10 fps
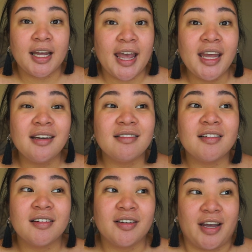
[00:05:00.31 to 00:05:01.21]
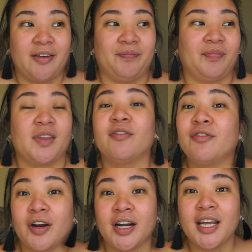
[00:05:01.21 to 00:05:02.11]
and okay,
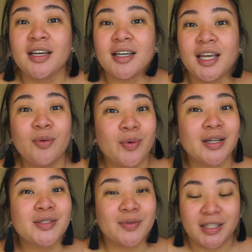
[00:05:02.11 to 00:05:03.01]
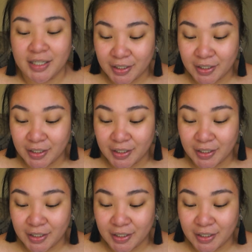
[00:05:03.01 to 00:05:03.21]
converted, it works really